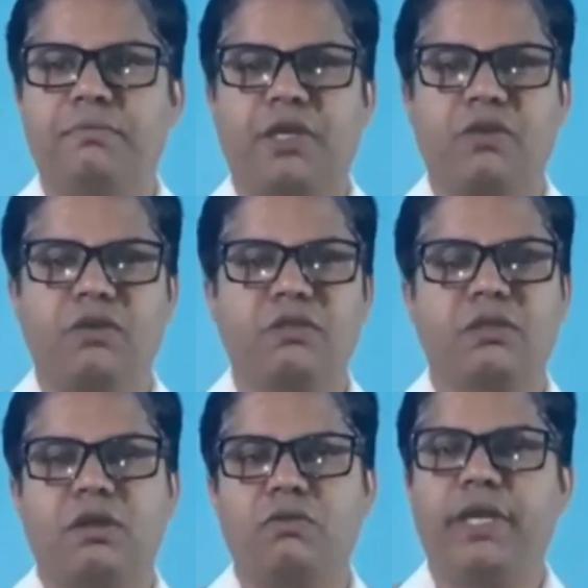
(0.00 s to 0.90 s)

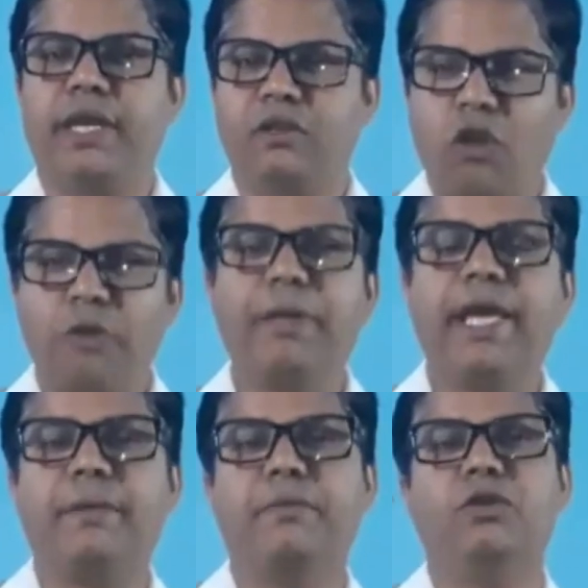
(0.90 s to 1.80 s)
because we not
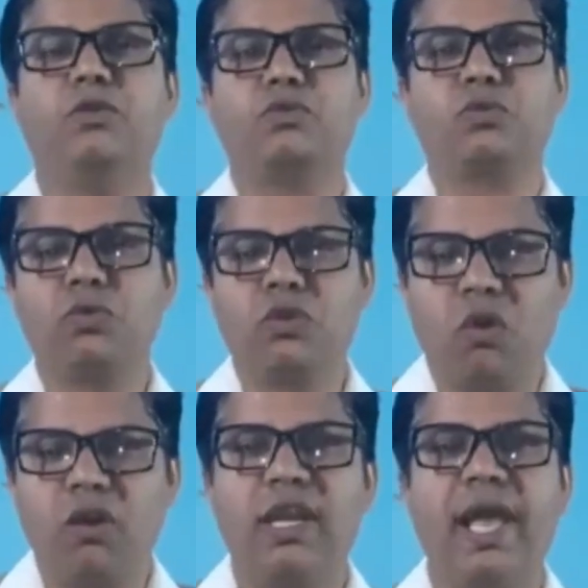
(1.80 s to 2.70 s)
be able to show the
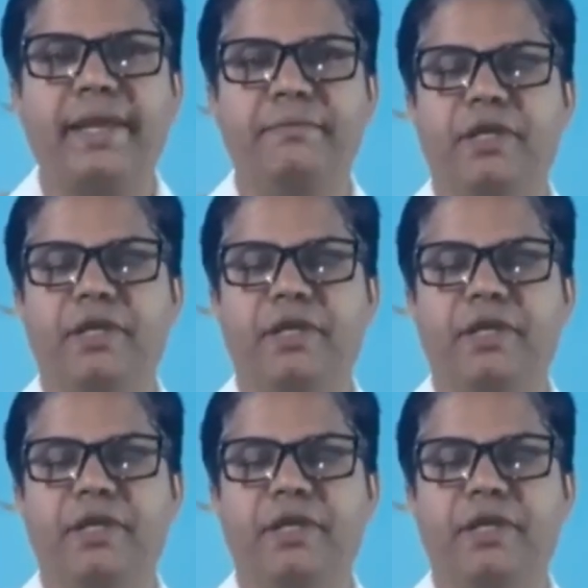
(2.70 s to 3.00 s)
online,